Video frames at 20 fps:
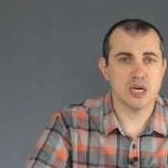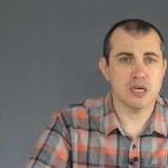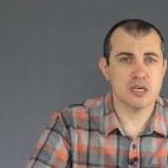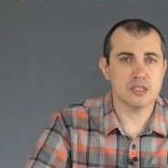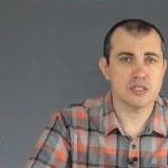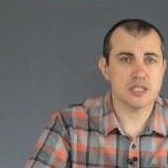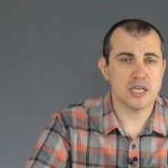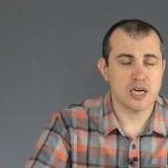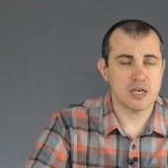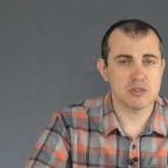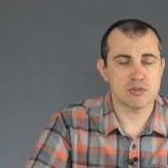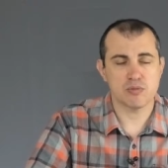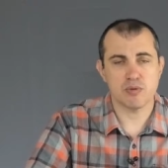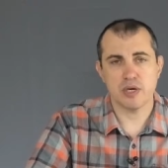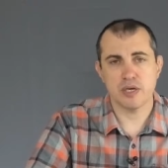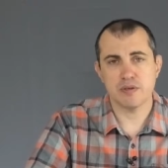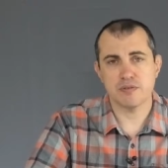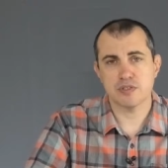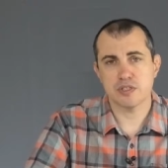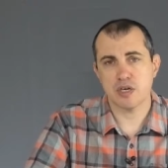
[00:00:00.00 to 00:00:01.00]
Sound
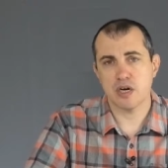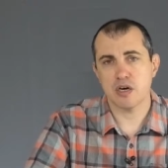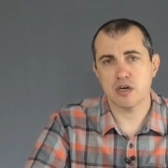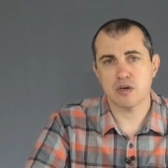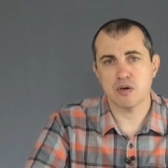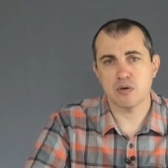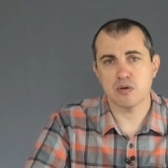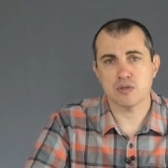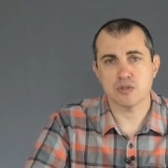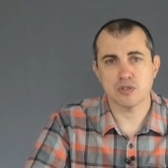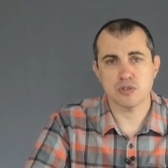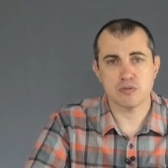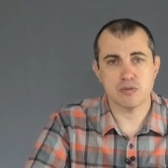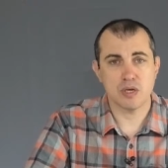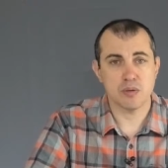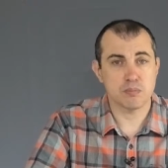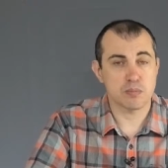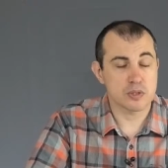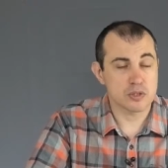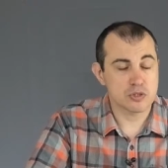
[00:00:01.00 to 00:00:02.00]
waves are also
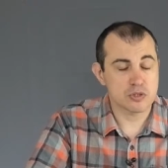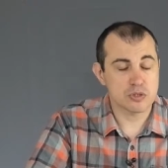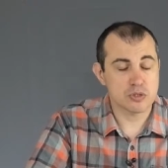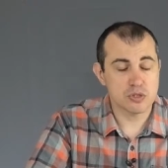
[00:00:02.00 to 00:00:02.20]
numbers.